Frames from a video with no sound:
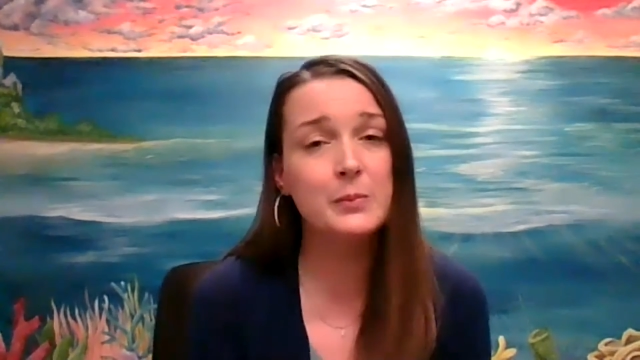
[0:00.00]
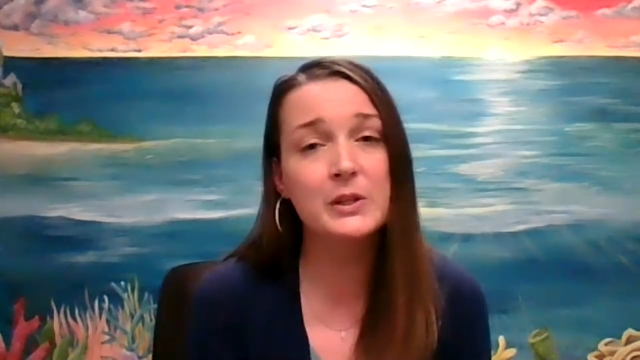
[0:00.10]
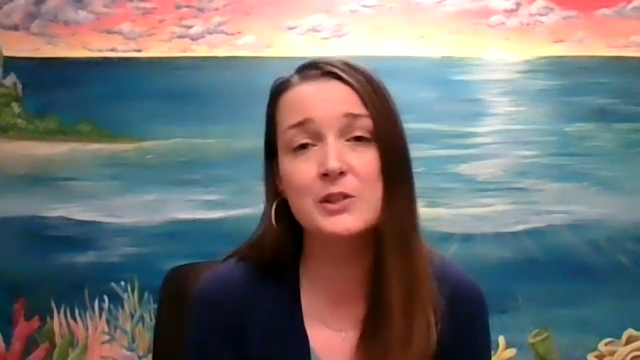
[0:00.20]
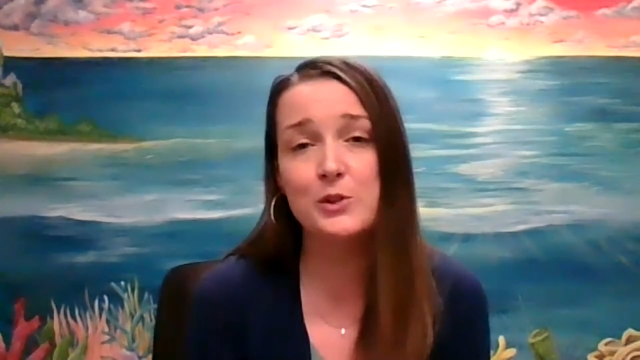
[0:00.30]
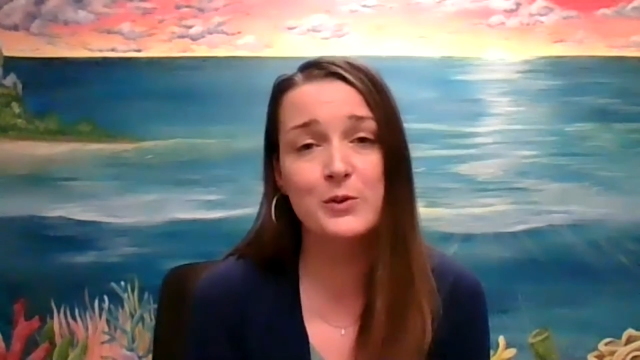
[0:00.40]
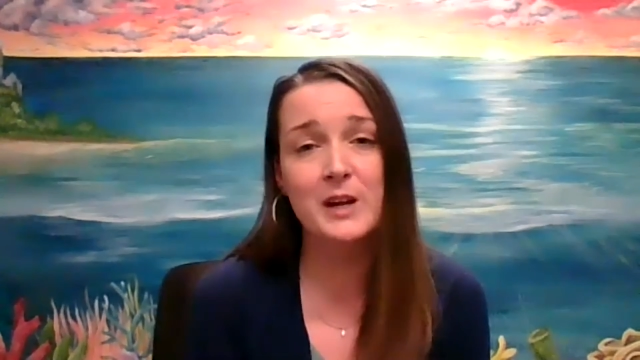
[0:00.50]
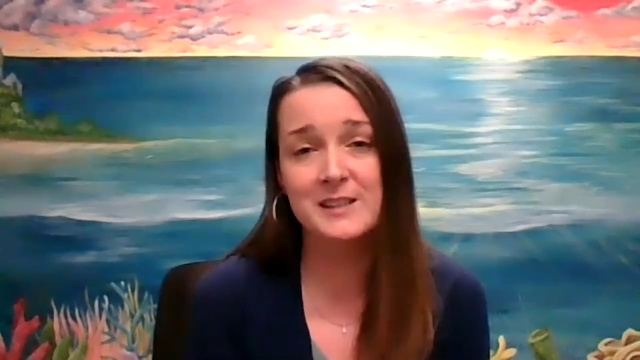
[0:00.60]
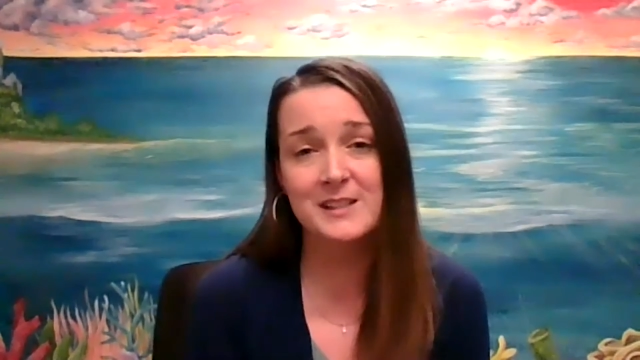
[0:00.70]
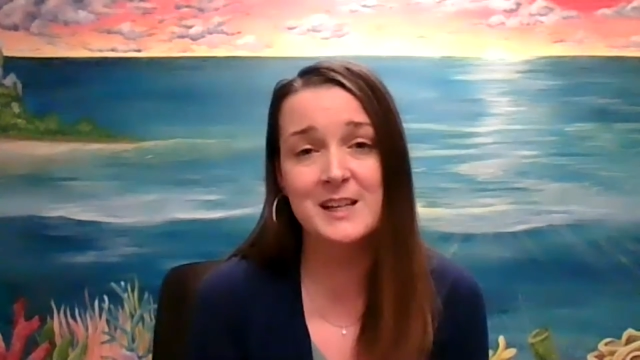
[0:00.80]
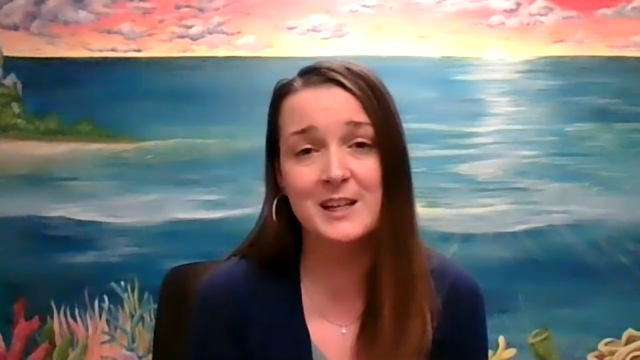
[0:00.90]
please don't
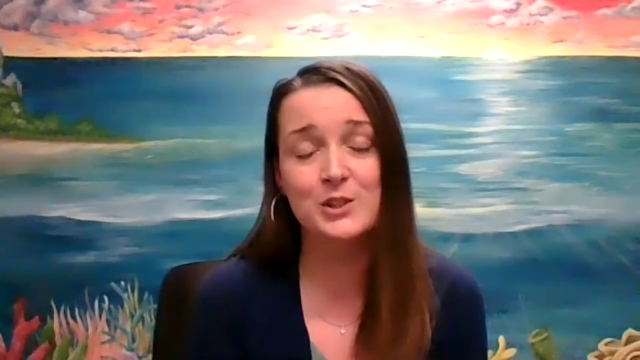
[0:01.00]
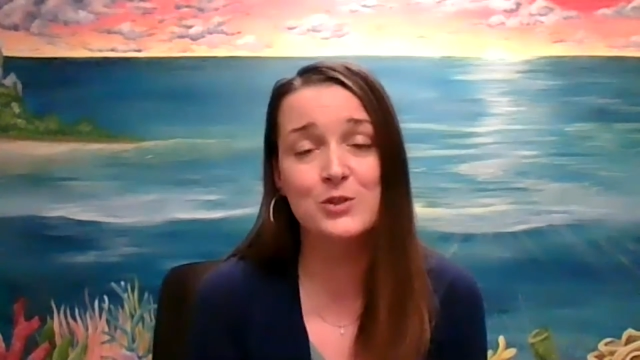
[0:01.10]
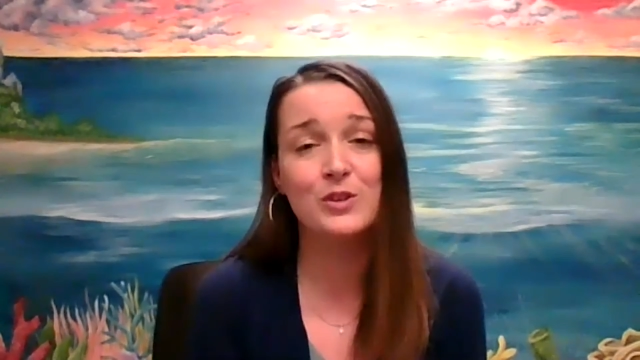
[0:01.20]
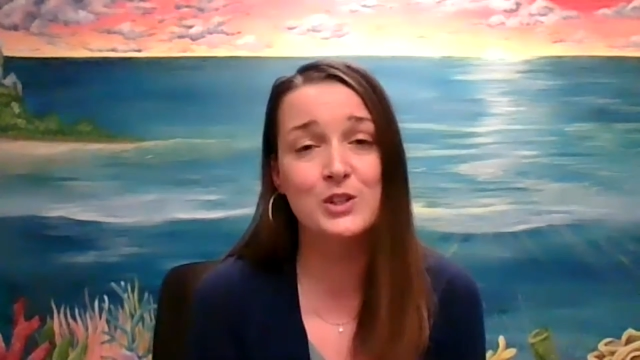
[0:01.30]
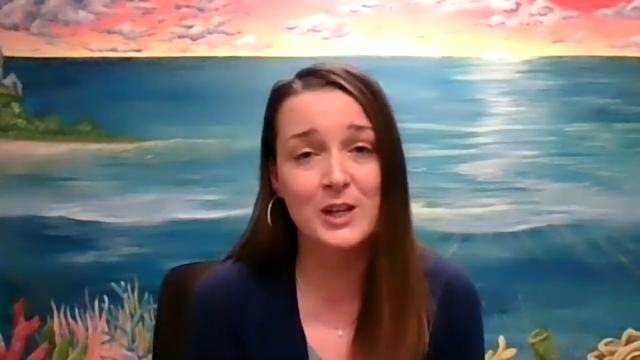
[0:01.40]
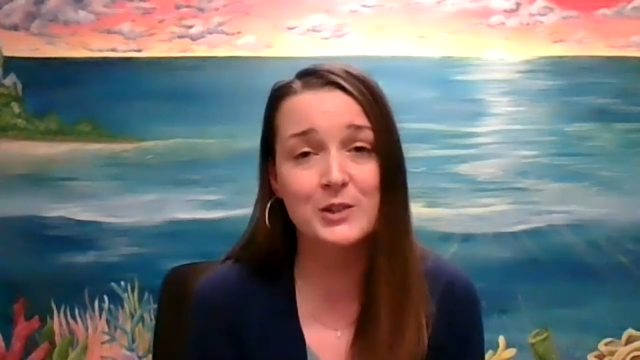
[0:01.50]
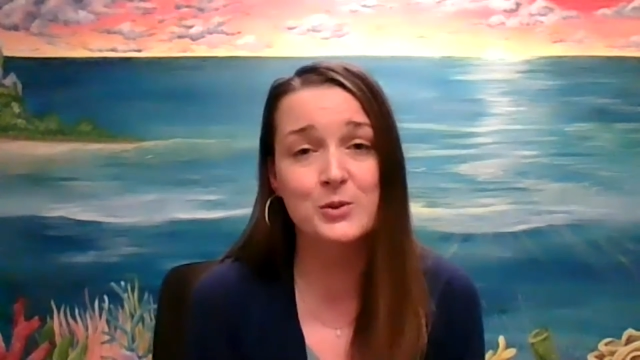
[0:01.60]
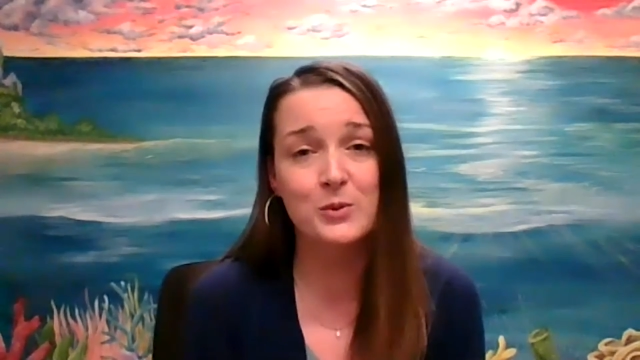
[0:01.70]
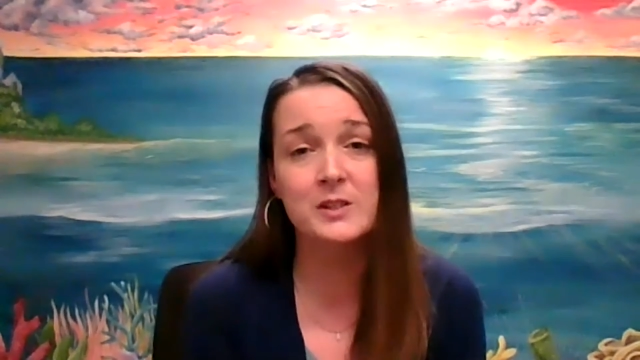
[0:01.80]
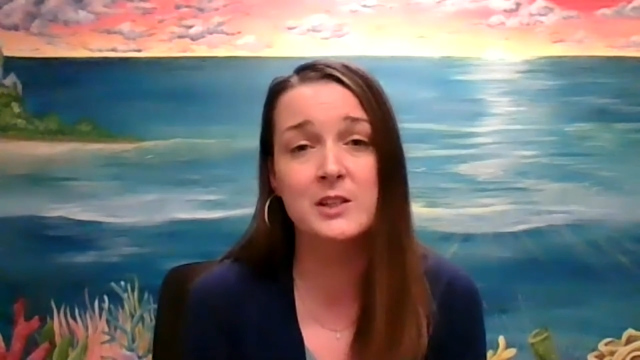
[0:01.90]
hesitate to reach out to
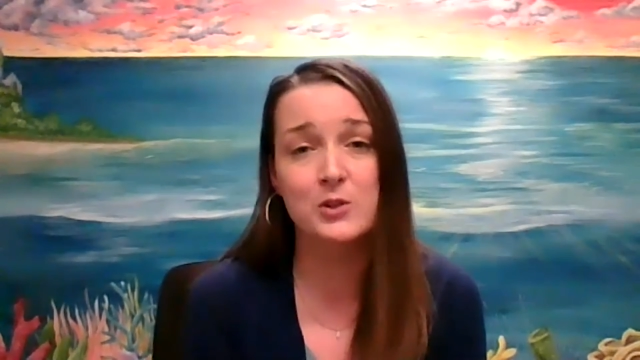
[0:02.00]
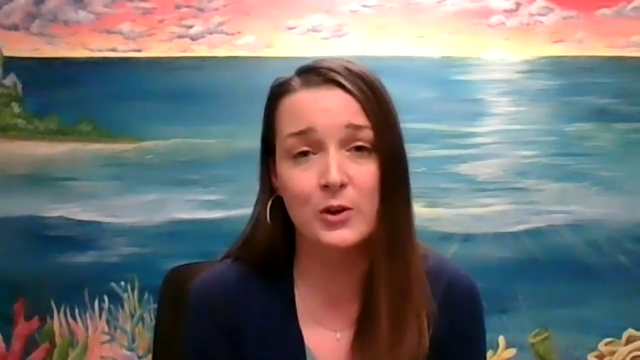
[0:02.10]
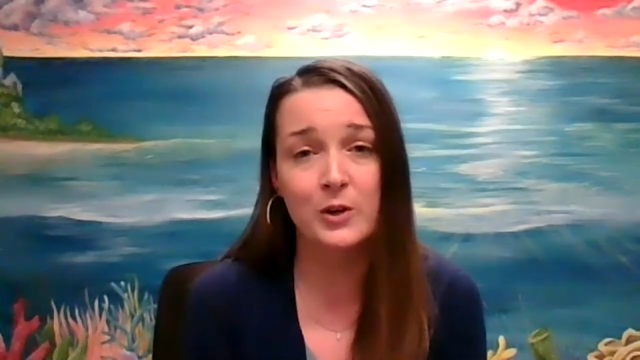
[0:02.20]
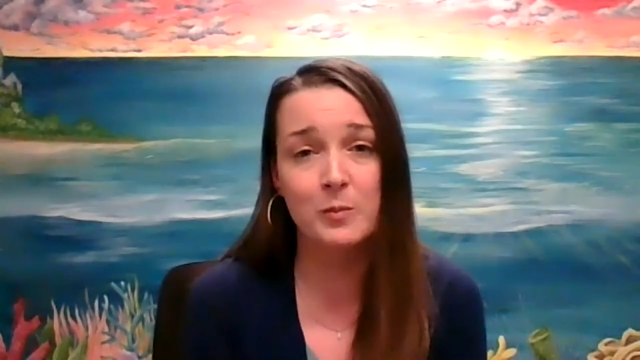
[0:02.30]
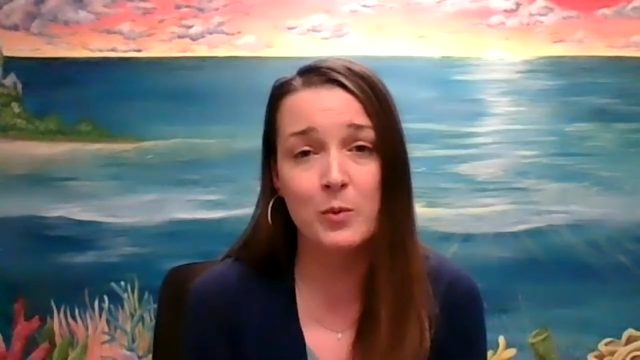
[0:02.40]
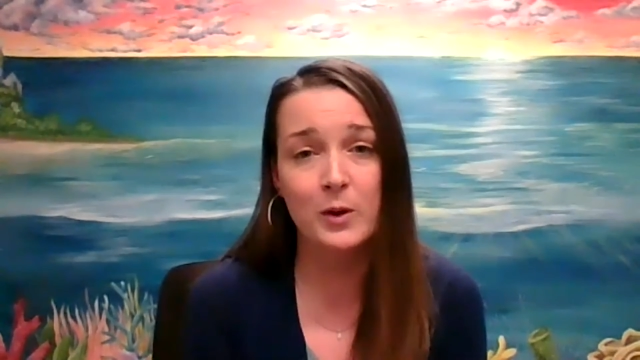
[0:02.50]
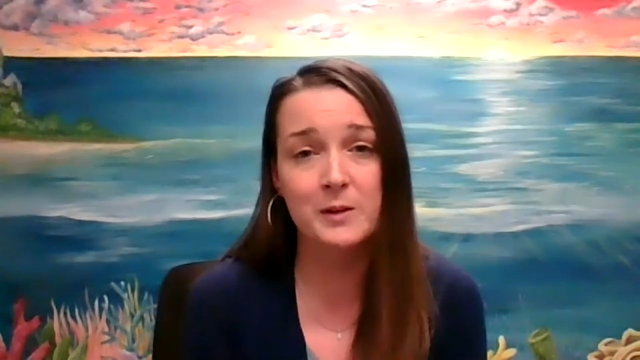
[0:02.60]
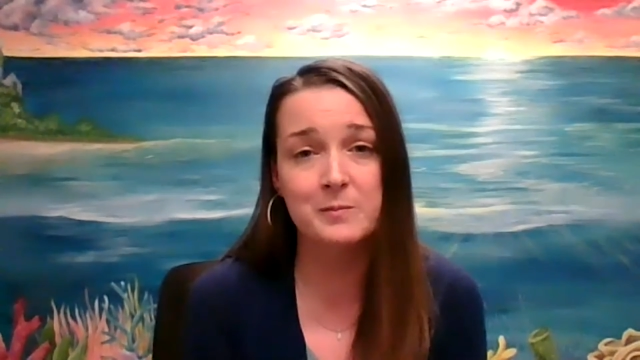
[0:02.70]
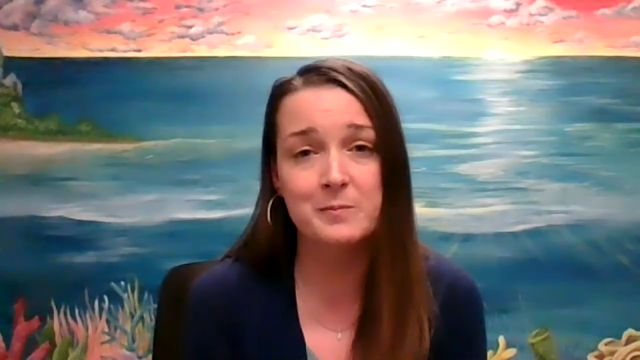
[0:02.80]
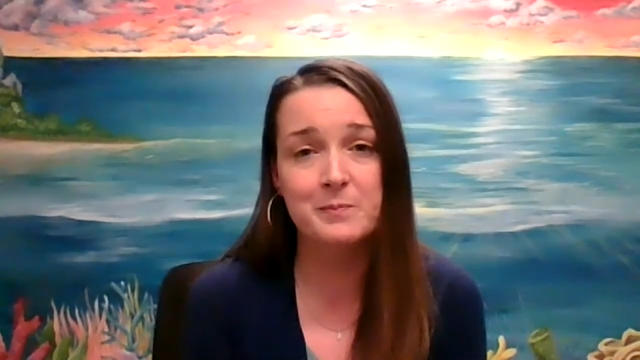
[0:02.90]
us at Turning Point.
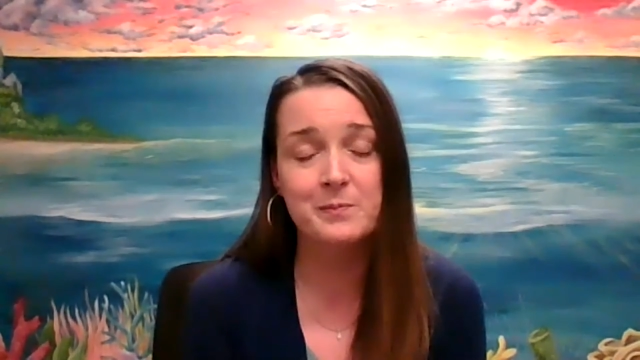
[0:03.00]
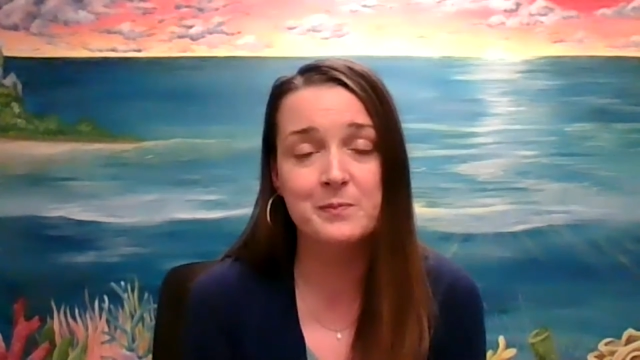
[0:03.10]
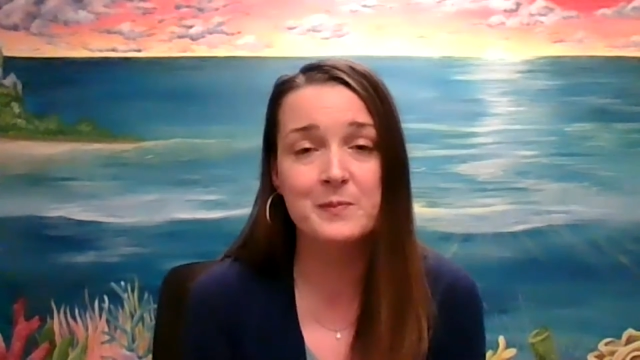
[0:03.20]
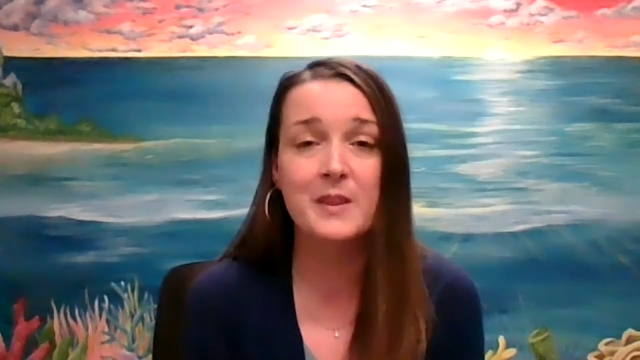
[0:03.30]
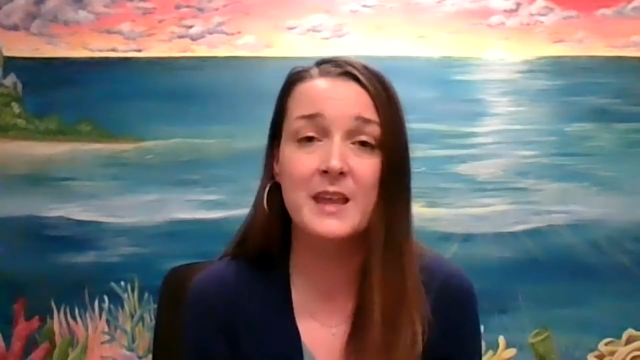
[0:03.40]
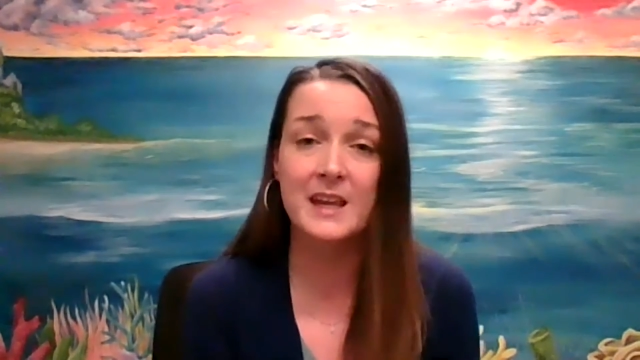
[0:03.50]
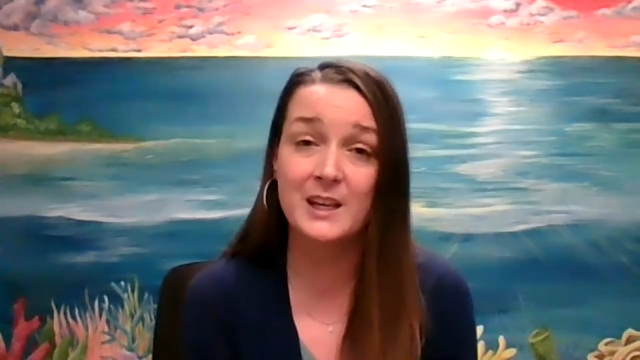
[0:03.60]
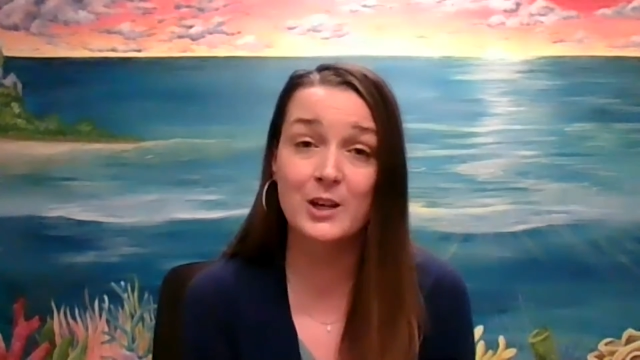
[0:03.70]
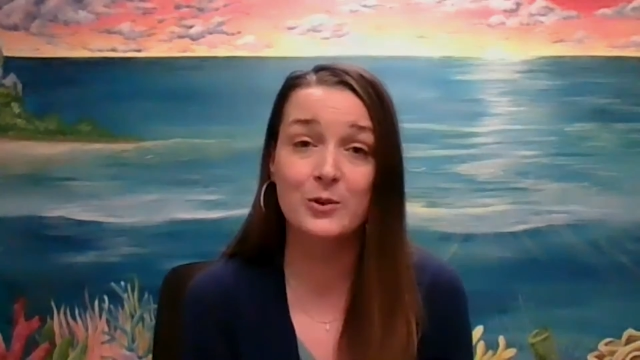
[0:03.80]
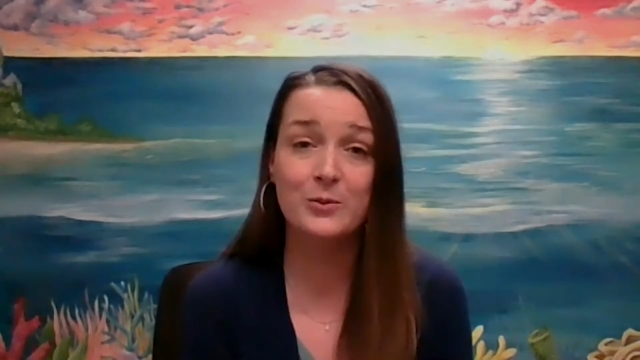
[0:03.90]
Thank
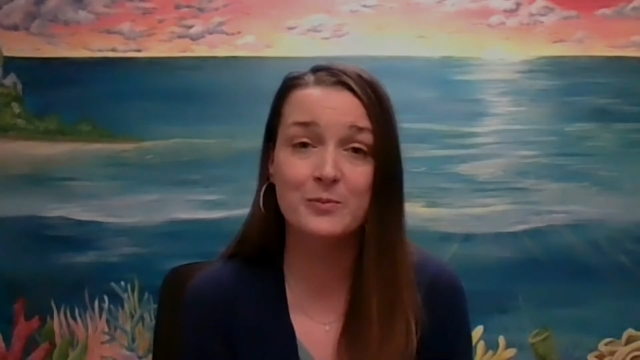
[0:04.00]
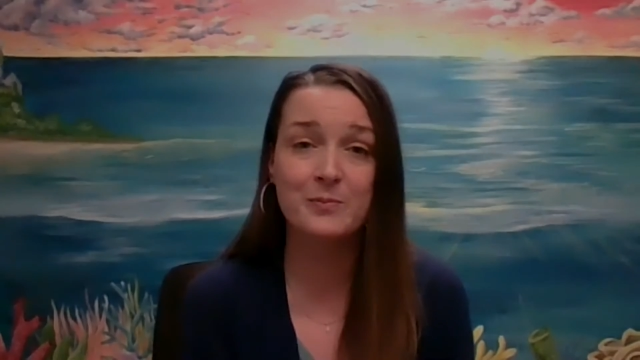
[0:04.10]
you.